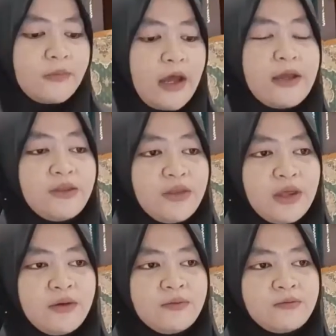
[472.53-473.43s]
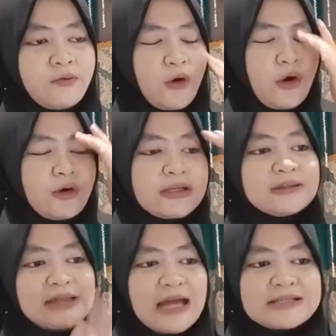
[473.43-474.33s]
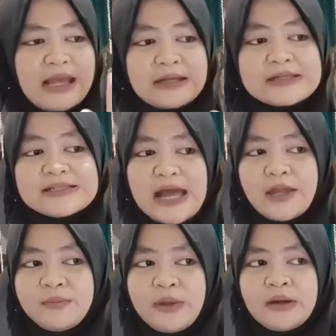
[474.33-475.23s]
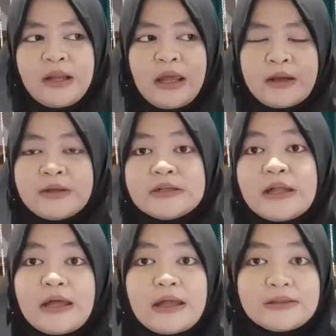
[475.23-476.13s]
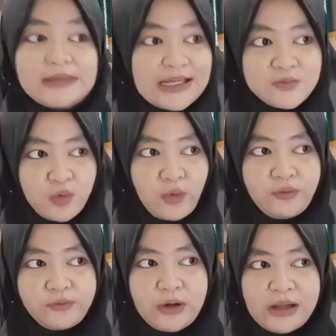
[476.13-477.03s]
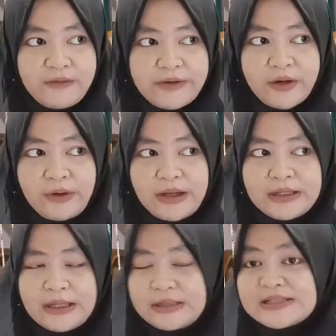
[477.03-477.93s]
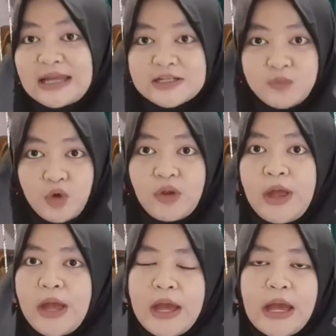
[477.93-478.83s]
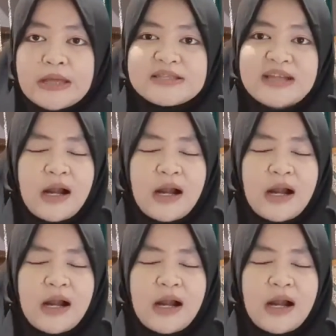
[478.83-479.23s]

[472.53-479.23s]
I think for the task and assignment in the textbook for 11th grade in this textbook, it's